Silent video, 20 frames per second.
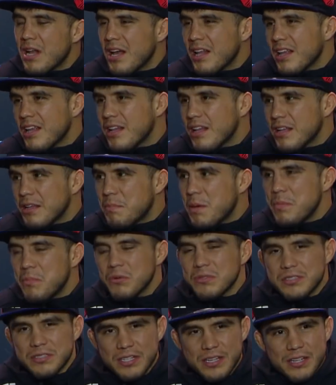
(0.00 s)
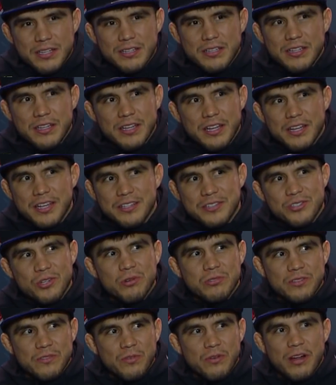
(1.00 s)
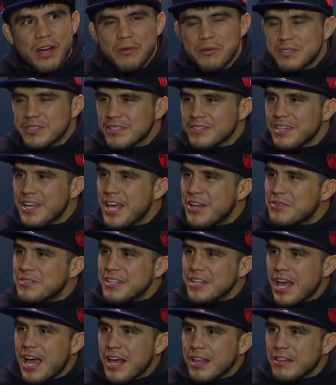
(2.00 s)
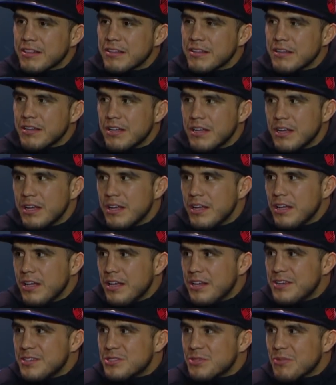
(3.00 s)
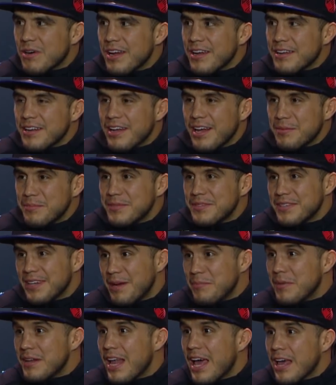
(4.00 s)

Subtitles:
And people say, and Joseph would always say, like, Henry's an athlete. And he's right. I'm an